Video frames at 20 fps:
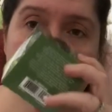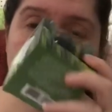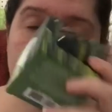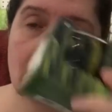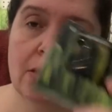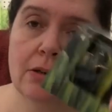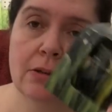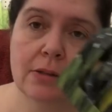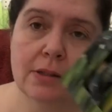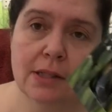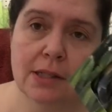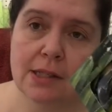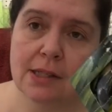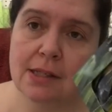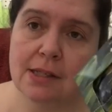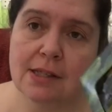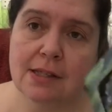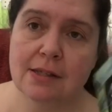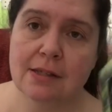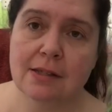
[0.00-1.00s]
oh,
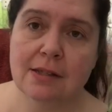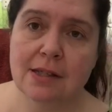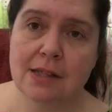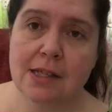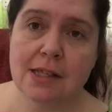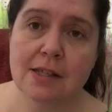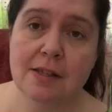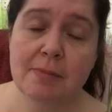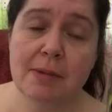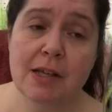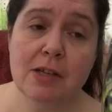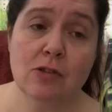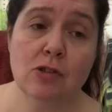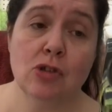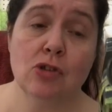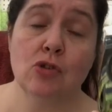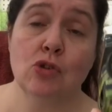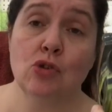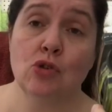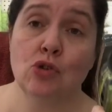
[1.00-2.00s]
this is, this
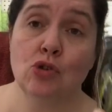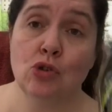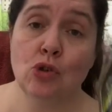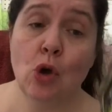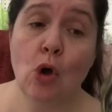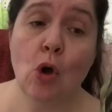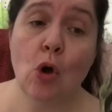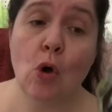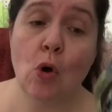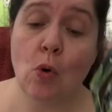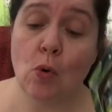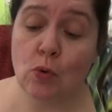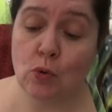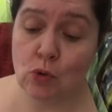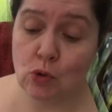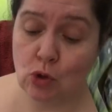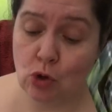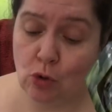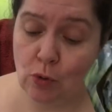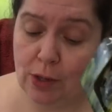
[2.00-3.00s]
smells so,
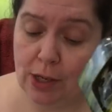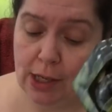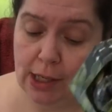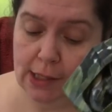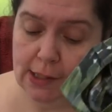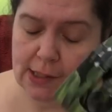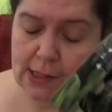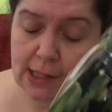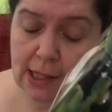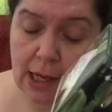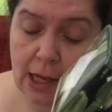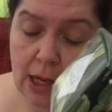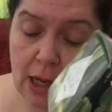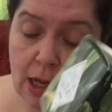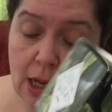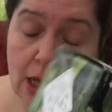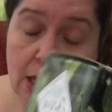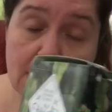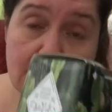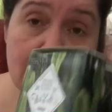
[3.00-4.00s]
so nice.
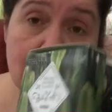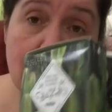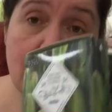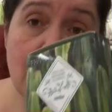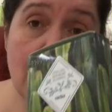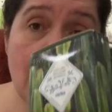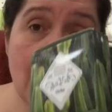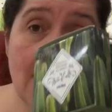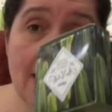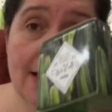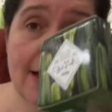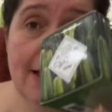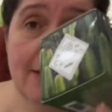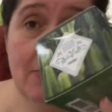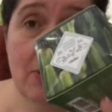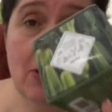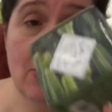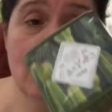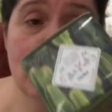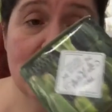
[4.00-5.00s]
So I
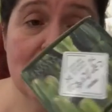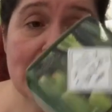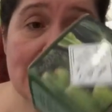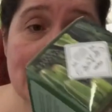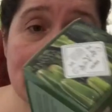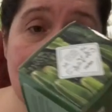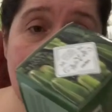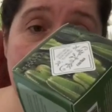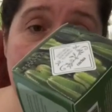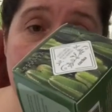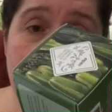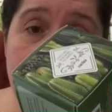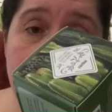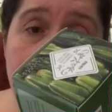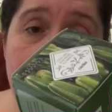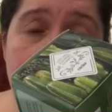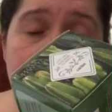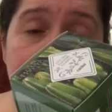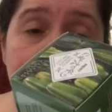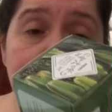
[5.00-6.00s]
came home with this
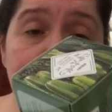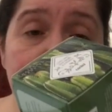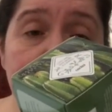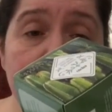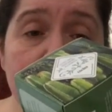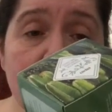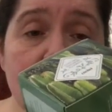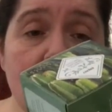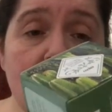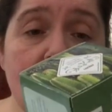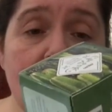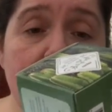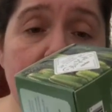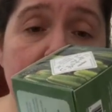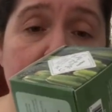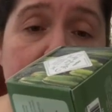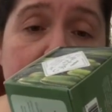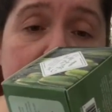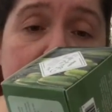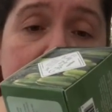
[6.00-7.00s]
candle
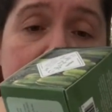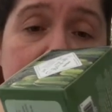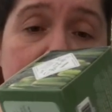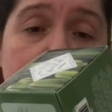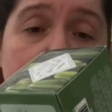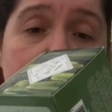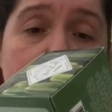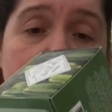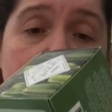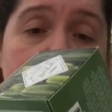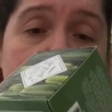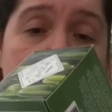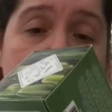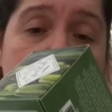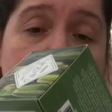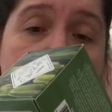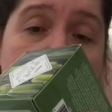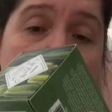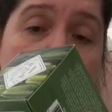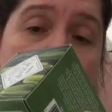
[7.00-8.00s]
and
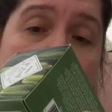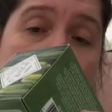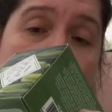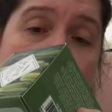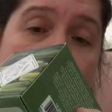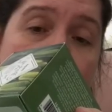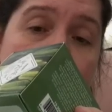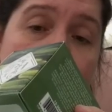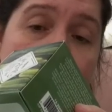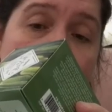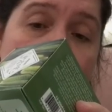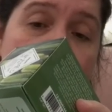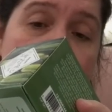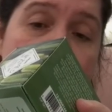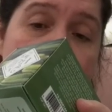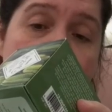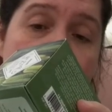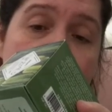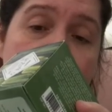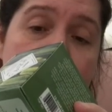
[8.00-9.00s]
I, I hope
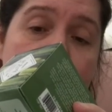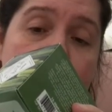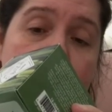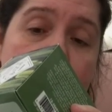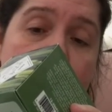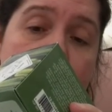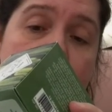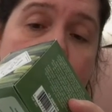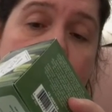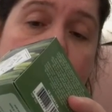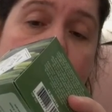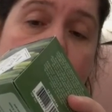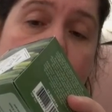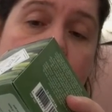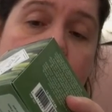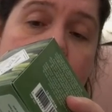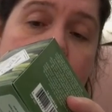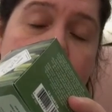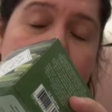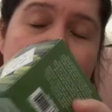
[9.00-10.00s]
this one will
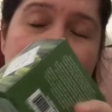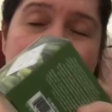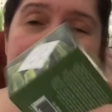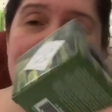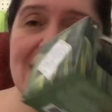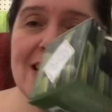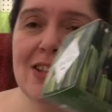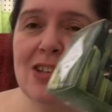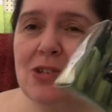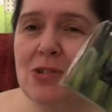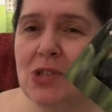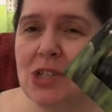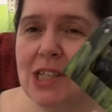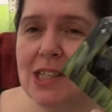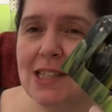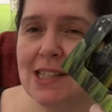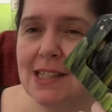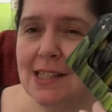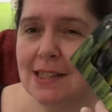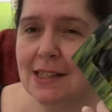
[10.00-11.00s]
be safe. Yeah,
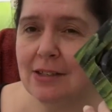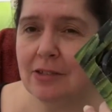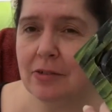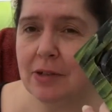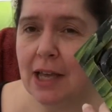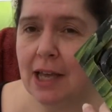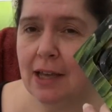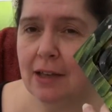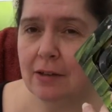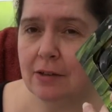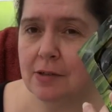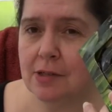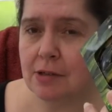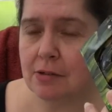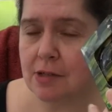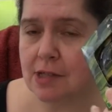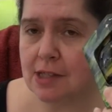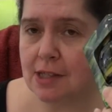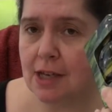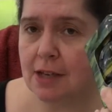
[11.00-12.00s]
usually these little candles
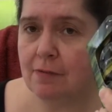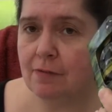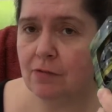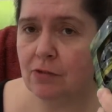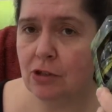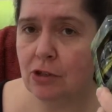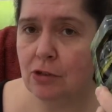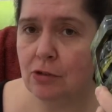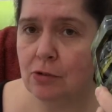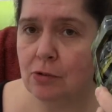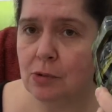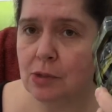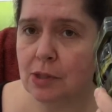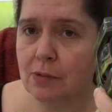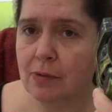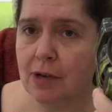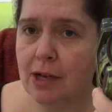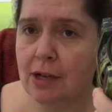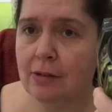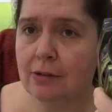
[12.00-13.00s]
are safe to use
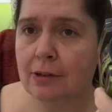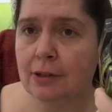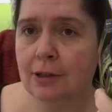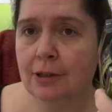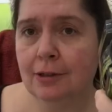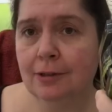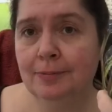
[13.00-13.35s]
around